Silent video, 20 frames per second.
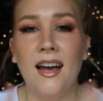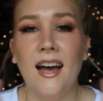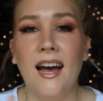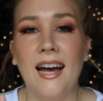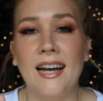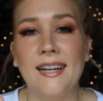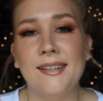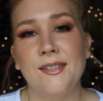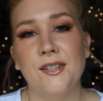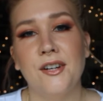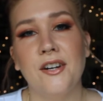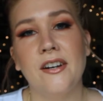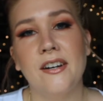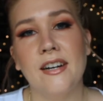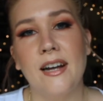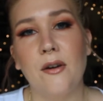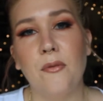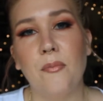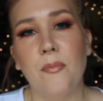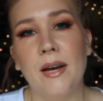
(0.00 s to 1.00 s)
I started
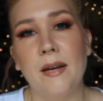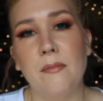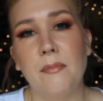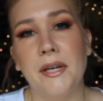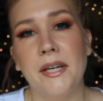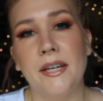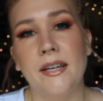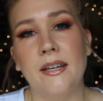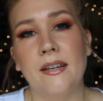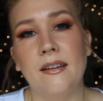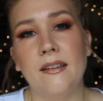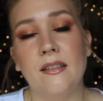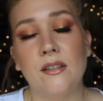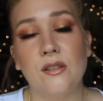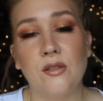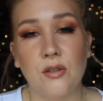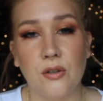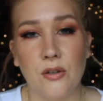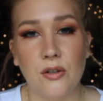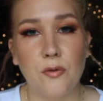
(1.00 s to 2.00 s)
out by making the
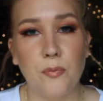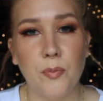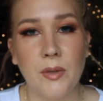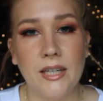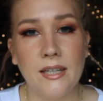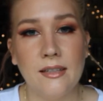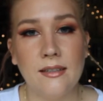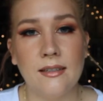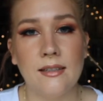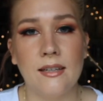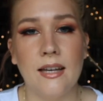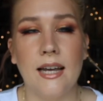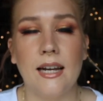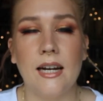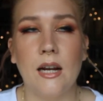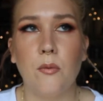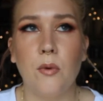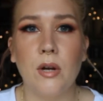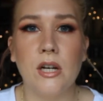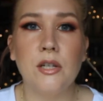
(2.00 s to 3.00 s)
skirt piece, and
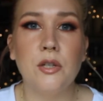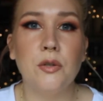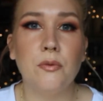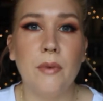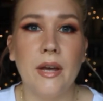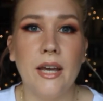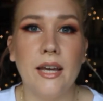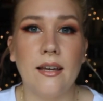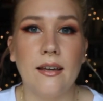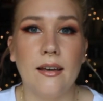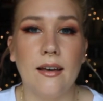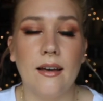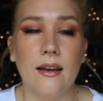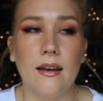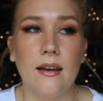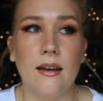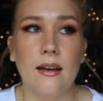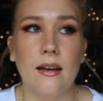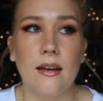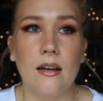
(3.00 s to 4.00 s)
I wanted to make
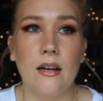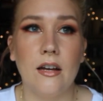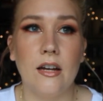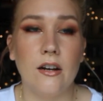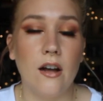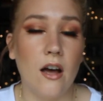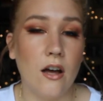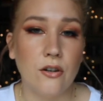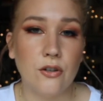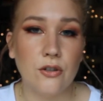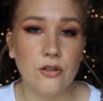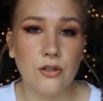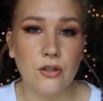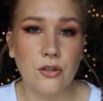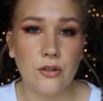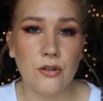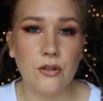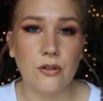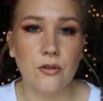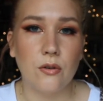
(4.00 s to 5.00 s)
an
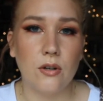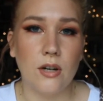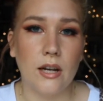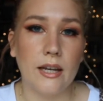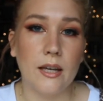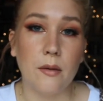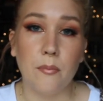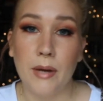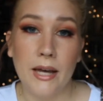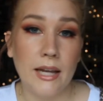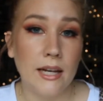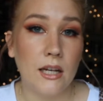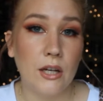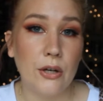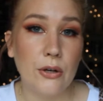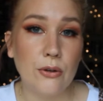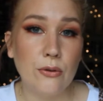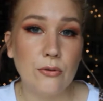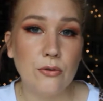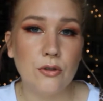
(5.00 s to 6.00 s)
underskirt or like a
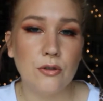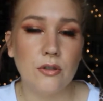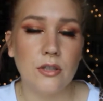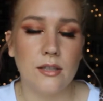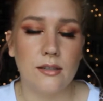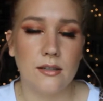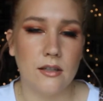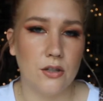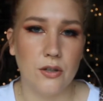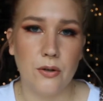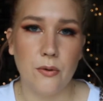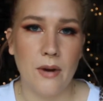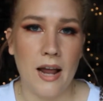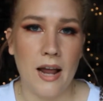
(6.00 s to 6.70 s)
petticoat because I don't